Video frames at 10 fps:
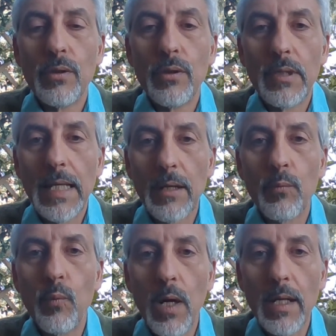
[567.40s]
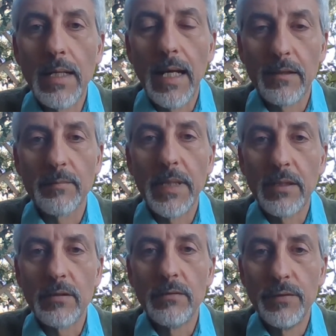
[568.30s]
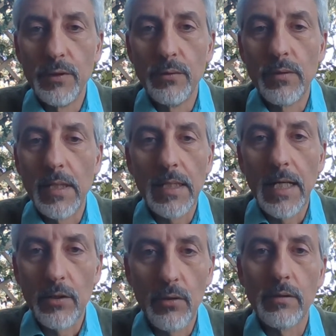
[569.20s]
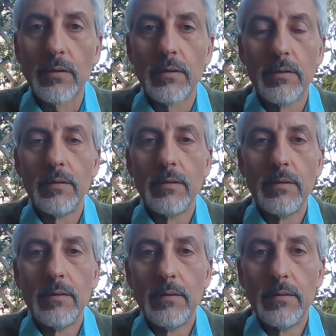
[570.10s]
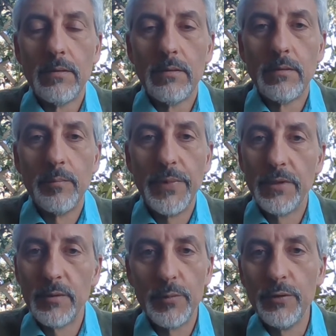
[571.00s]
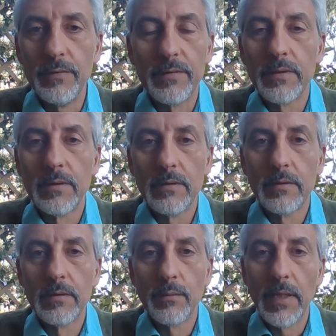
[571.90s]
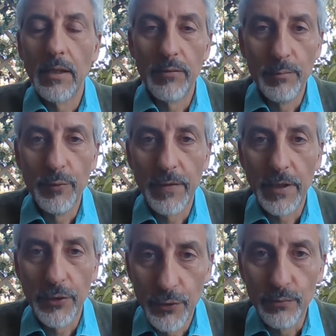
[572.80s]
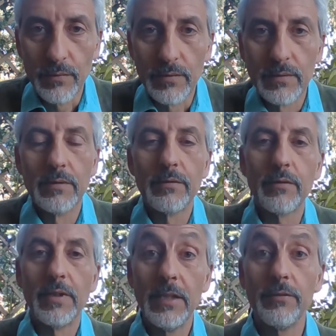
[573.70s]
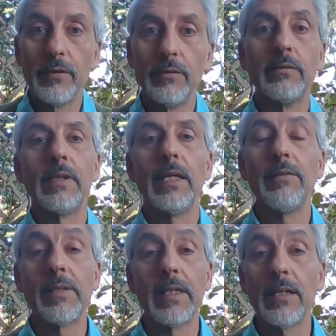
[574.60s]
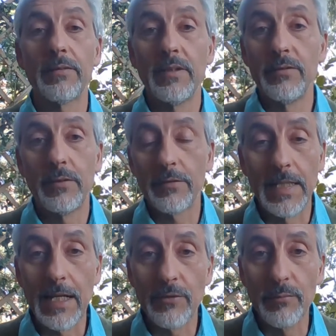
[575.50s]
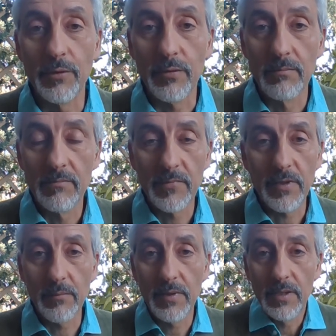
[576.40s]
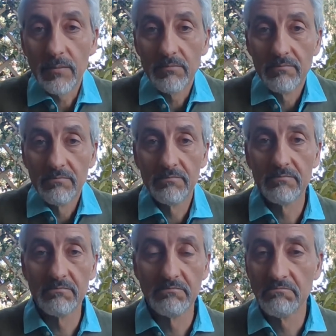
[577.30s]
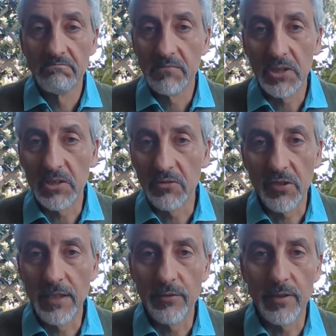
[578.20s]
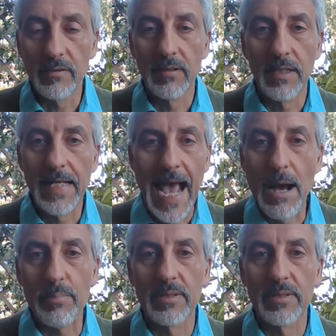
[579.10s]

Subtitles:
that one aspect of you that cannot be removed without removing you. So it is you. Everything else is just an attribute, something you can change it. An app.